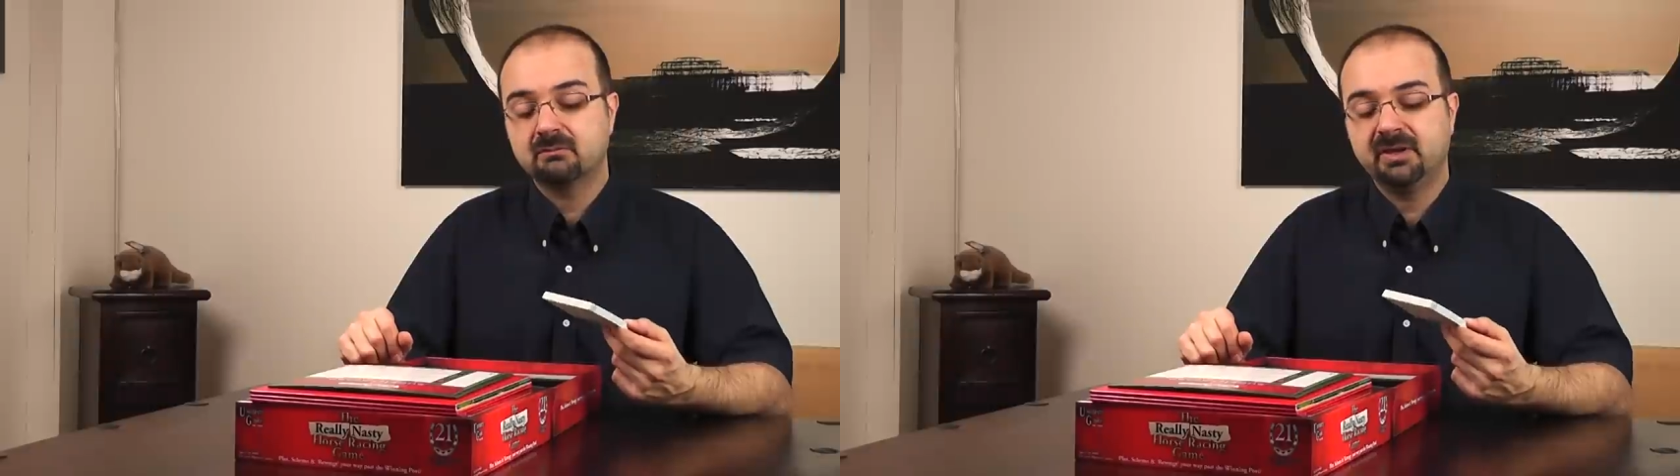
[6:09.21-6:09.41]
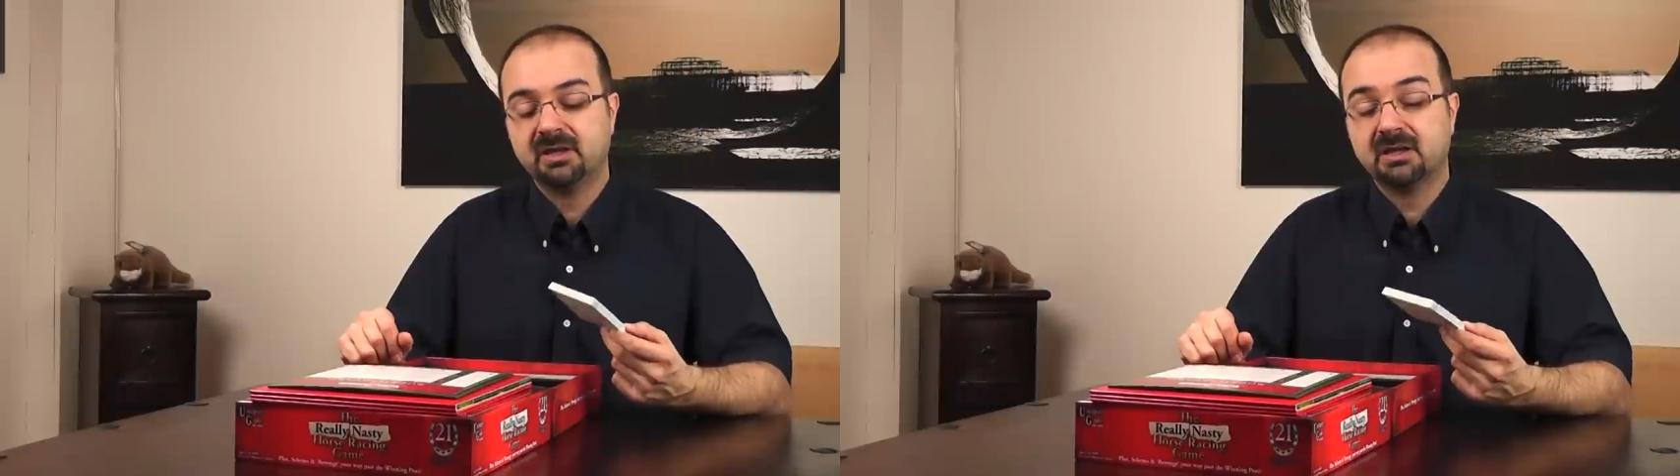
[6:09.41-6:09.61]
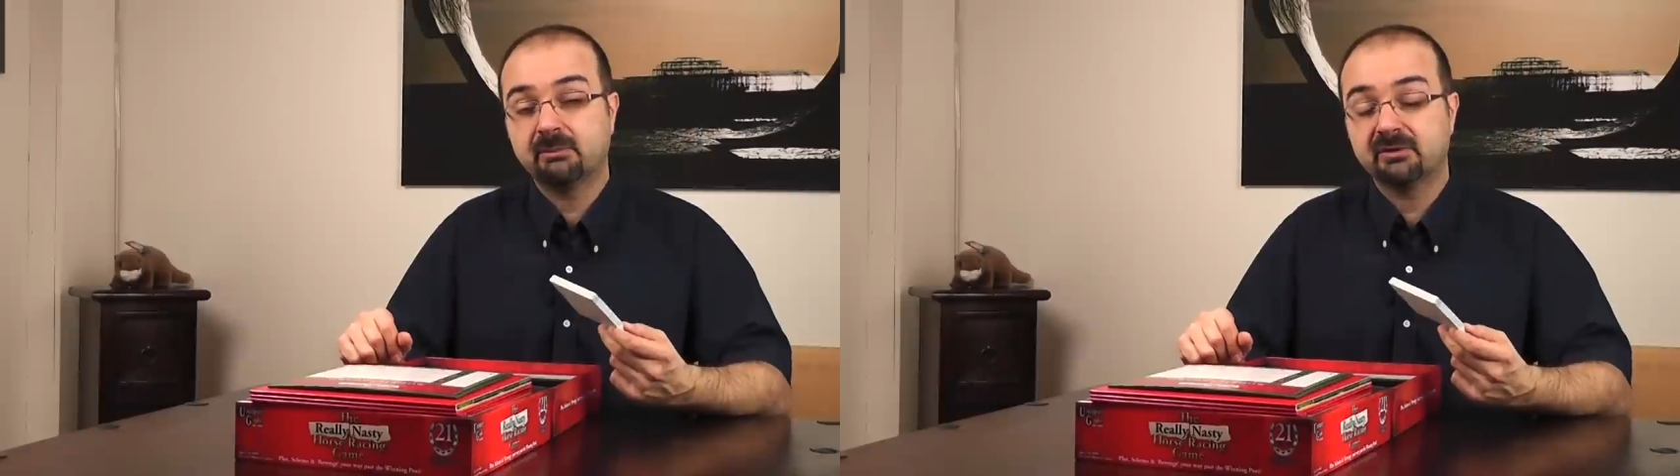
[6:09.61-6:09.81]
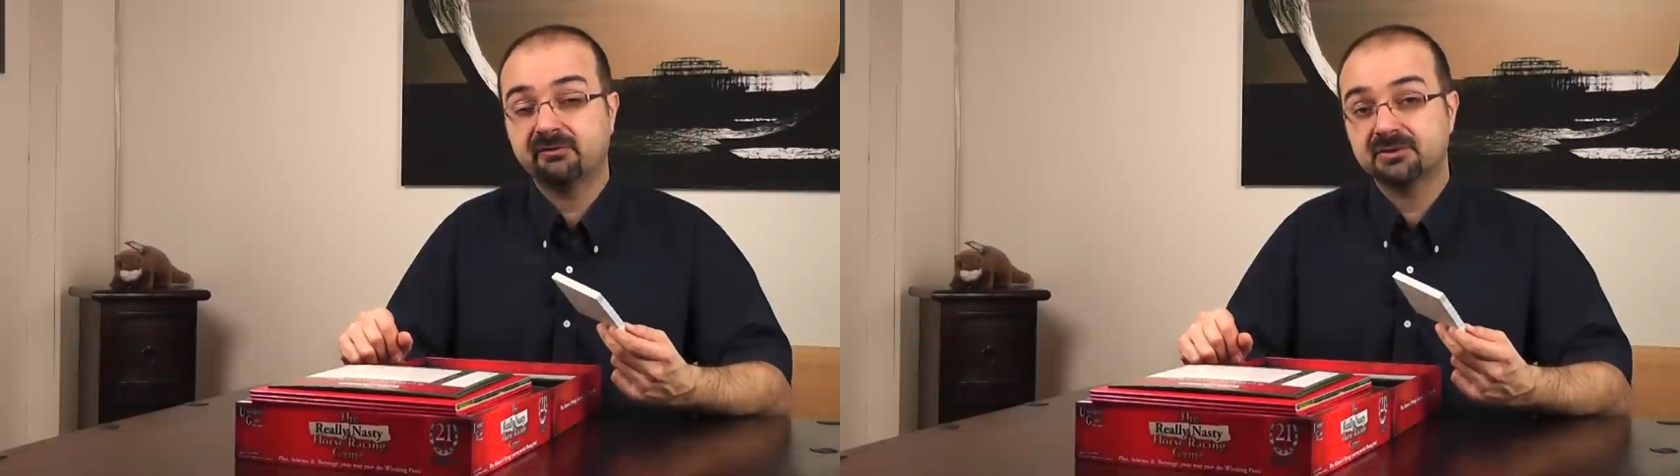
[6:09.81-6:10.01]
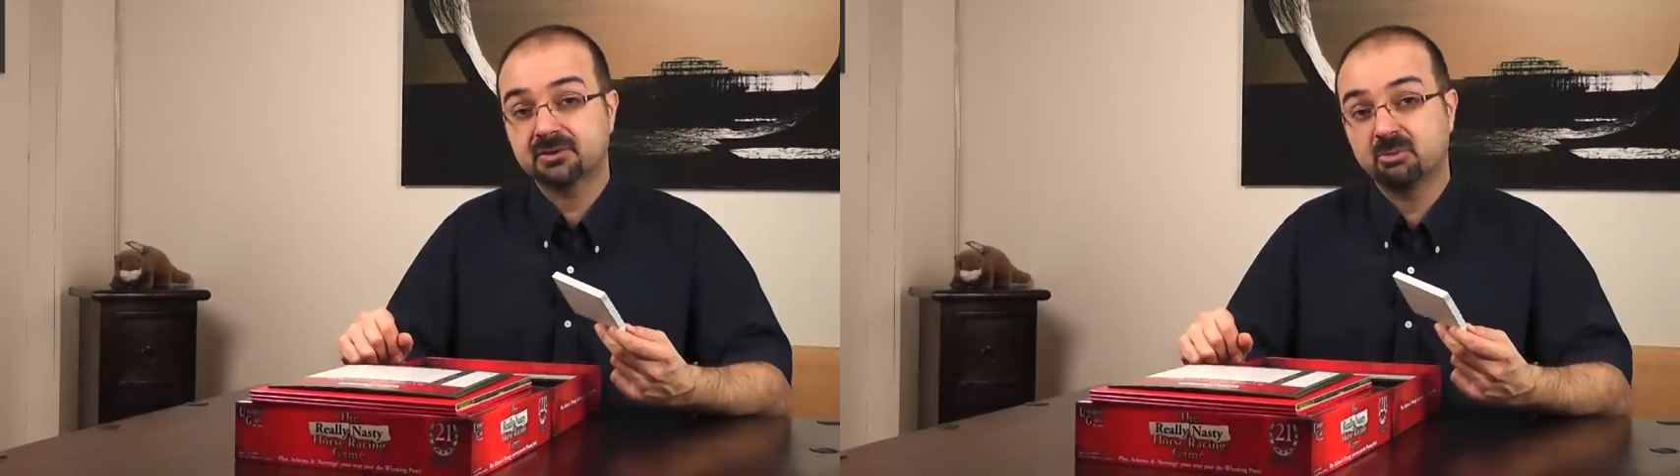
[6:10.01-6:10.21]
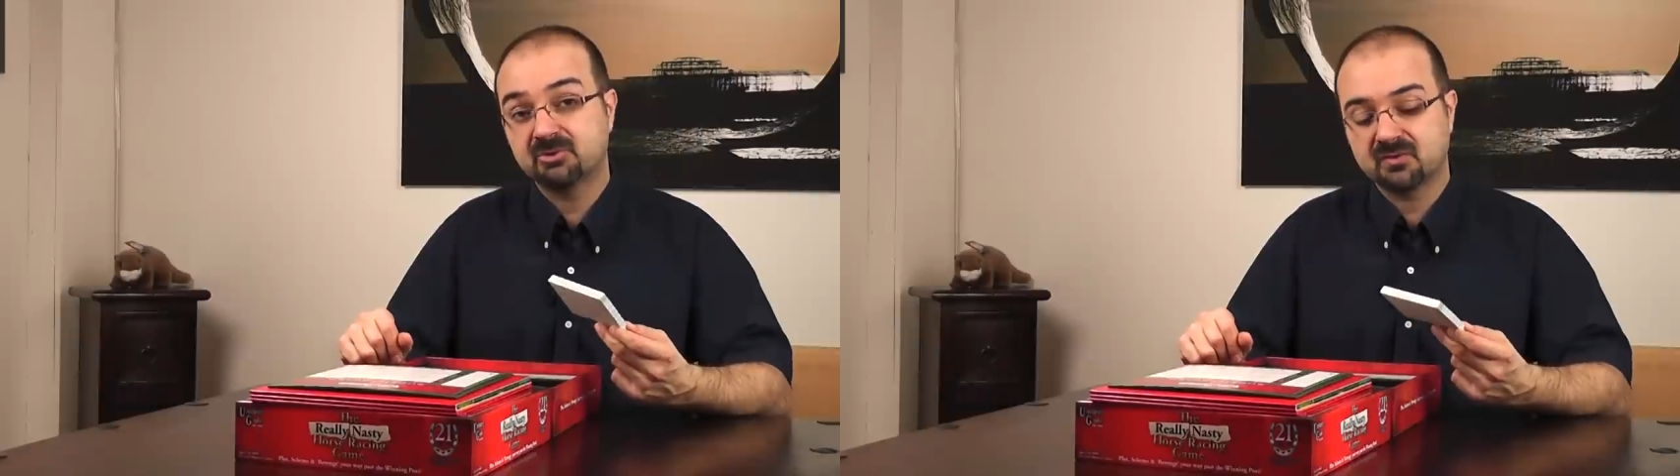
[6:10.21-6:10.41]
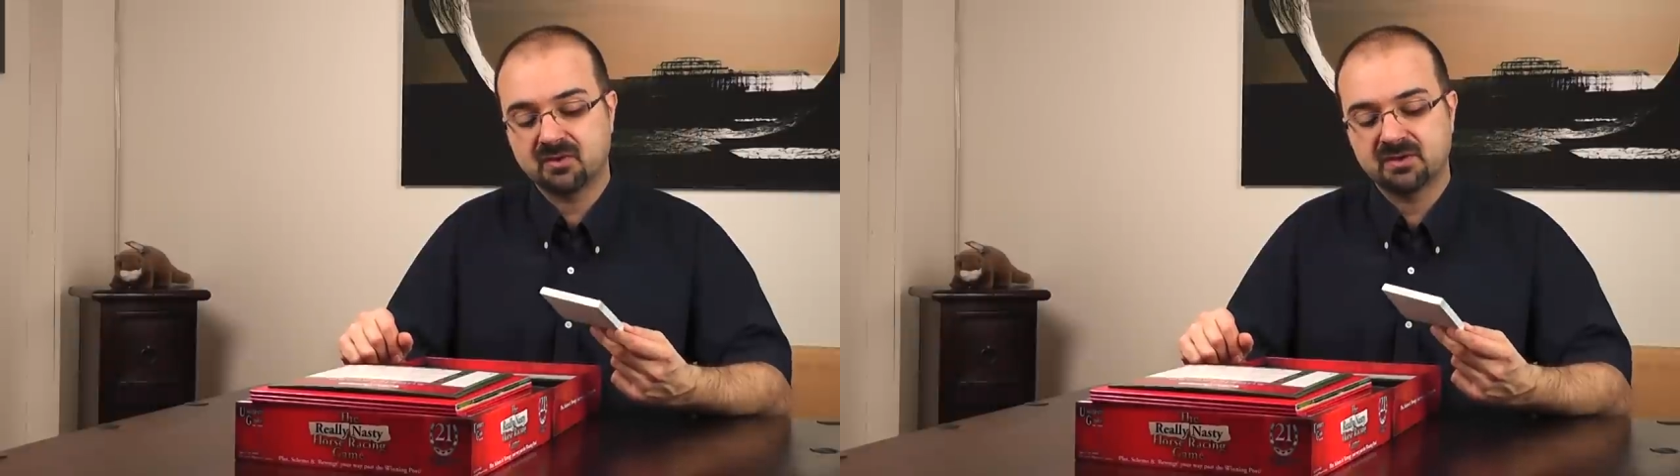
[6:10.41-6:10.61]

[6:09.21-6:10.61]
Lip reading: make a couple of photocopies of